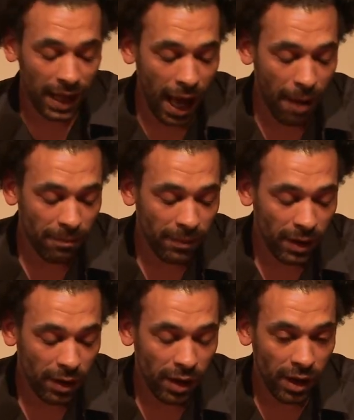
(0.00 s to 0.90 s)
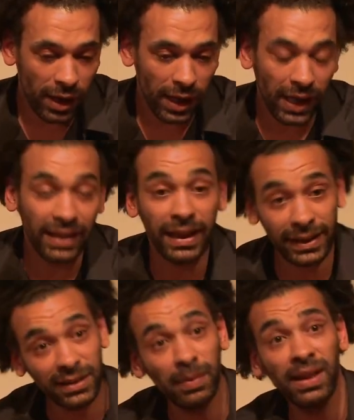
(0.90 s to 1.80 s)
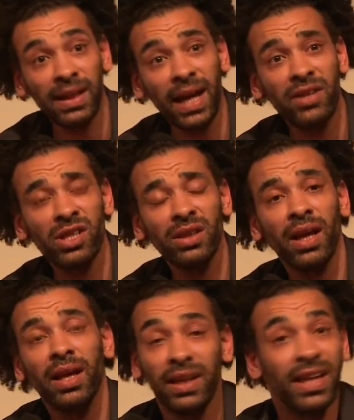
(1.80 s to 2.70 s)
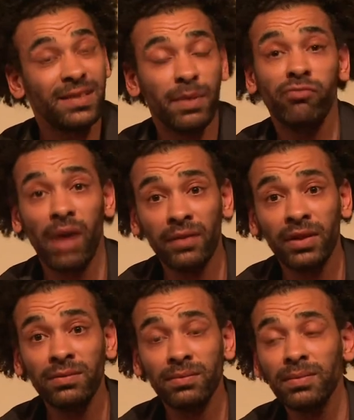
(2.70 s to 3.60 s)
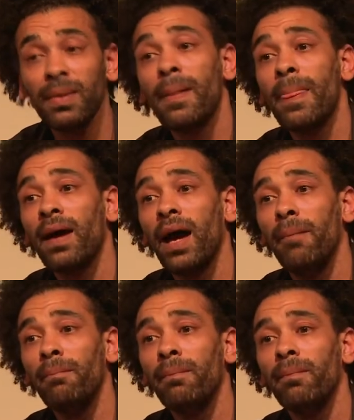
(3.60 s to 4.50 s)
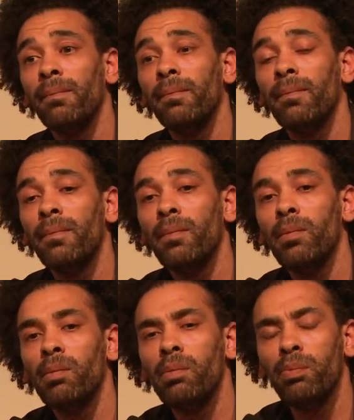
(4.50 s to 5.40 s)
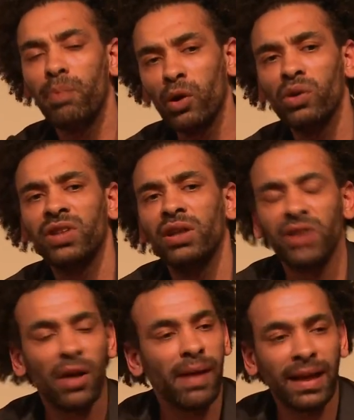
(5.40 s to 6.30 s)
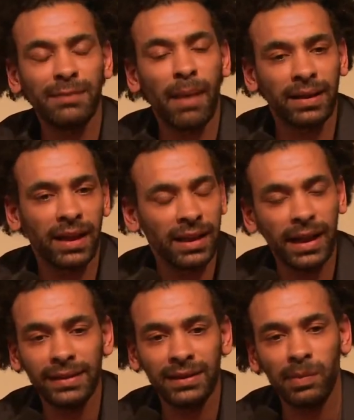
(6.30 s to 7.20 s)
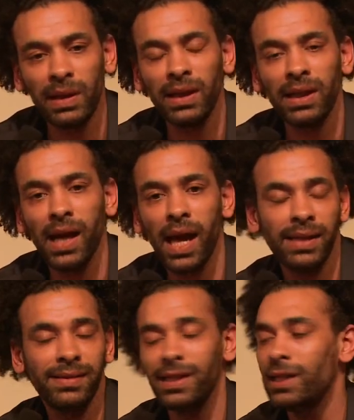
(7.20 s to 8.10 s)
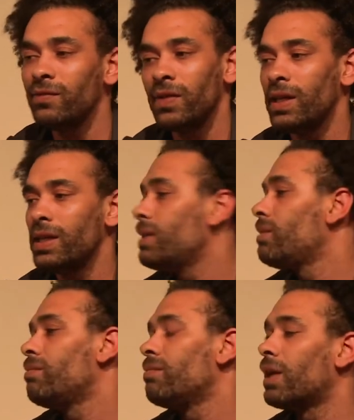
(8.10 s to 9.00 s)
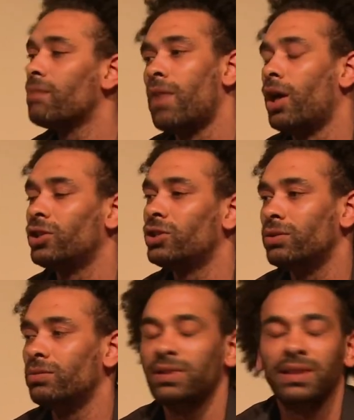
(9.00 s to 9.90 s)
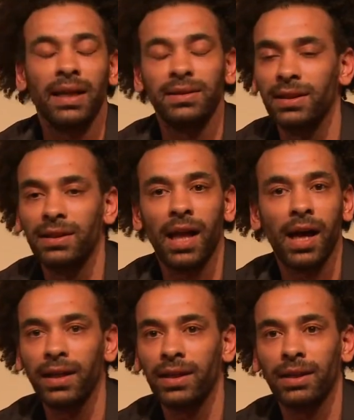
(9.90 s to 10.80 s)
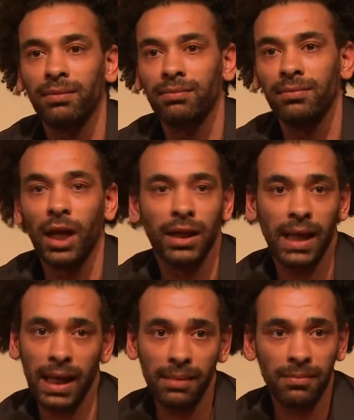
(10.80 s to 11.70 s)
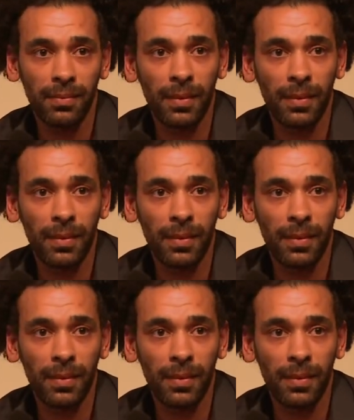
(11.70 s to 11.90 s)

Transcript: Um, it needs to be engaging and it needs to be relevant. Um, but also don't expect that it needs to be a TV commercial standard like Nike.